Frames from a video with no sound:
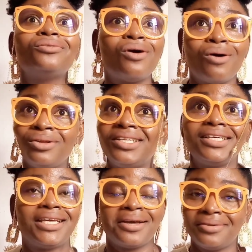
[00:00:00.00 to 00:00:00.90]
all the
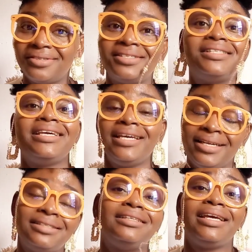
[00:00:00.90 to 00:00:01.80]
girls,
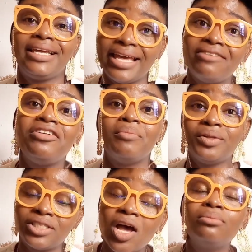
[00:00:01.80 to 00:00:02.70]
they gave him a
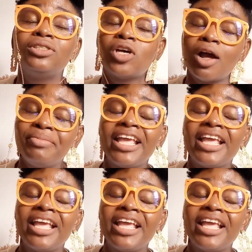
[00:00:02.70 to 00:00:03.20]
thumbs up,